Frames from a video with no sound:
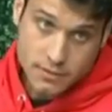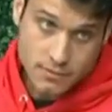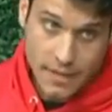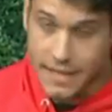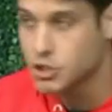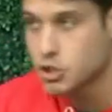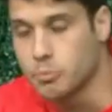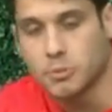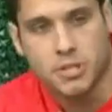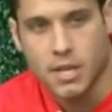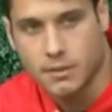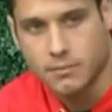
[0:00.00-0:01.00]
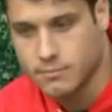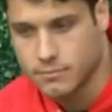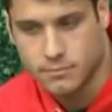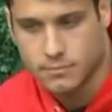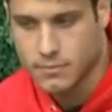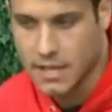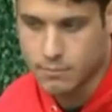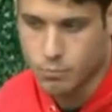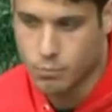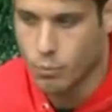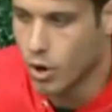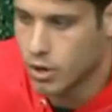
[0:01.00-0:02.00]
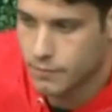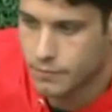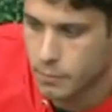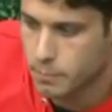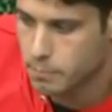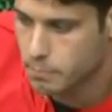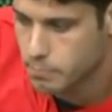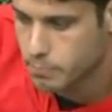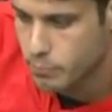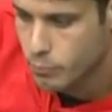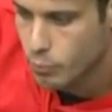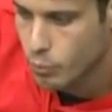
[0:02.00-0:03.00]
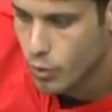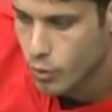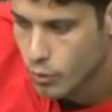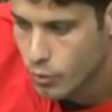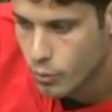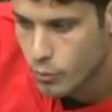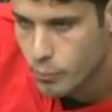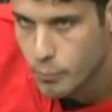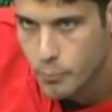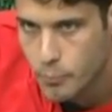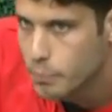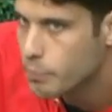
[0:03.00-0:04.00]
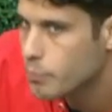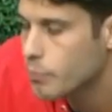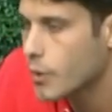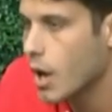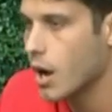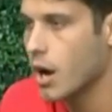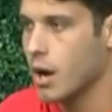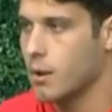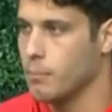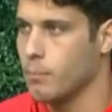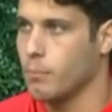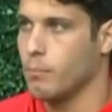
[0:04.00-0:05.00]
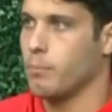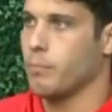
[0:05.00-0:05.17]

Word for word: like super tight. Like one from. You never hooked up with any of them. Um,